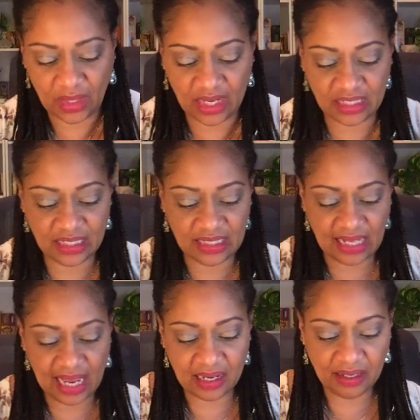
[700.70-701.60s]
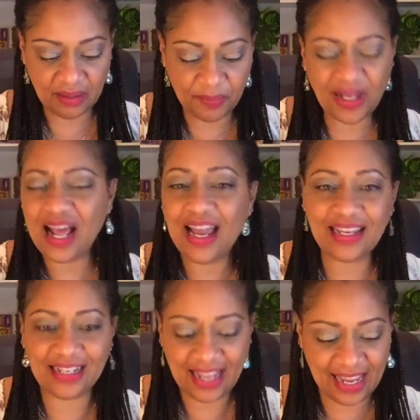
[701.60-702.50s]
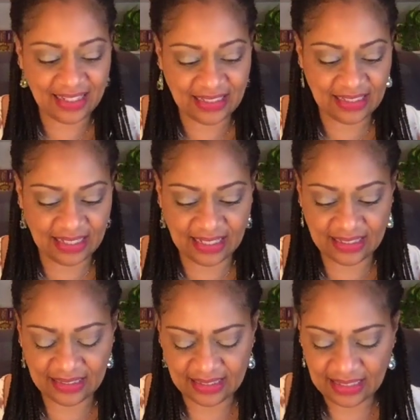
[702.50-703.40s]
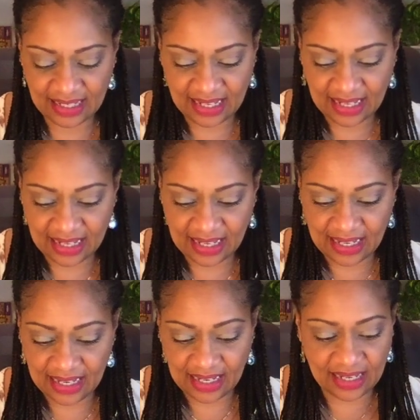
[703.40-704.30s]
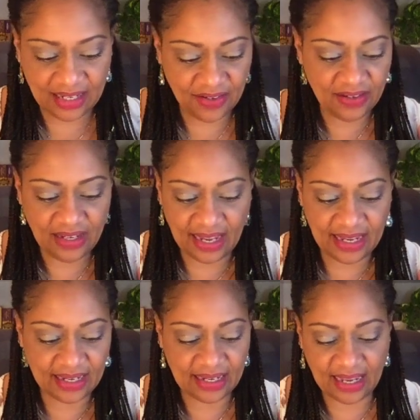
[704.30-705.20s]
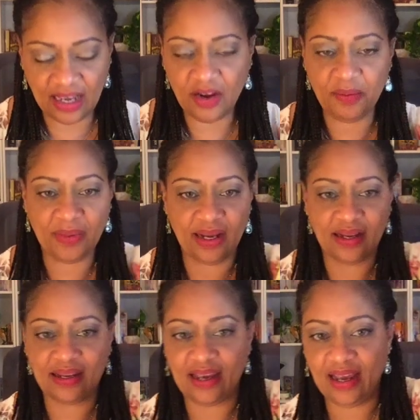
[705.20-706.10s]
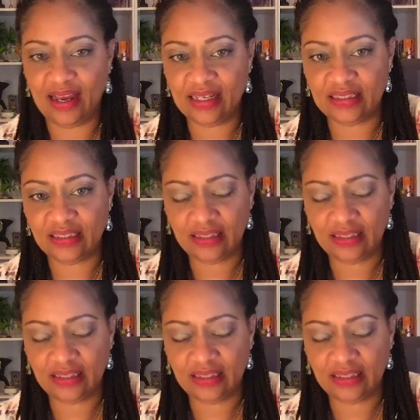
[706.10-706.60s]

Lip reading: And she's like, but I can handle it. And you're like, oh my gosh,